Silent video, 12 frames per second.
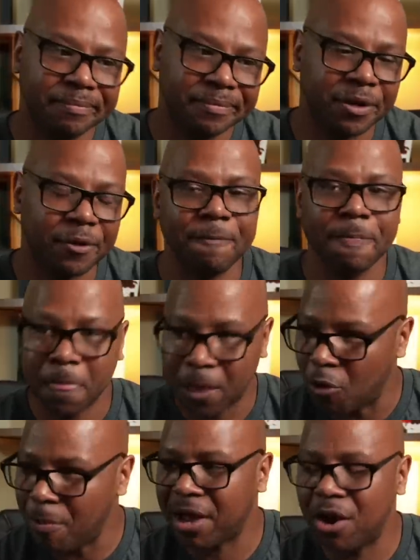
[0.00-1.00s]
So
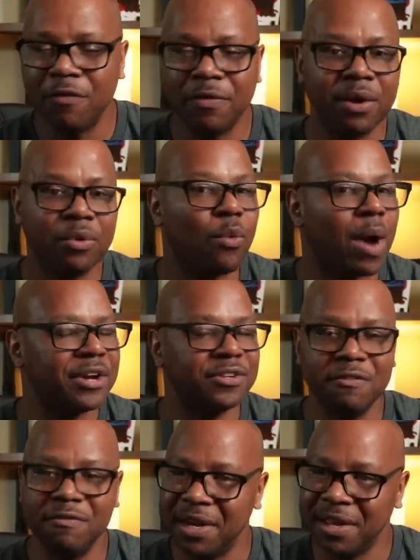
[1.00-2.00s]
go back over there, watch
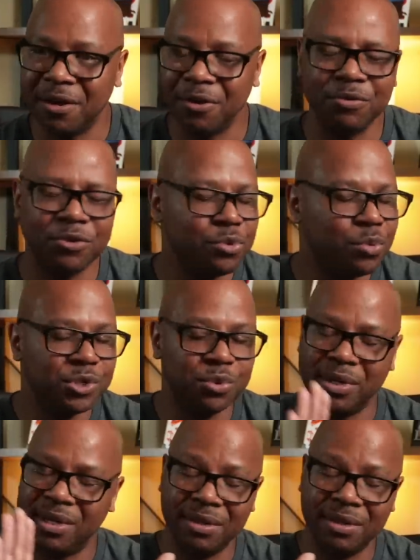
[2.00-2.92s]
the video, do what you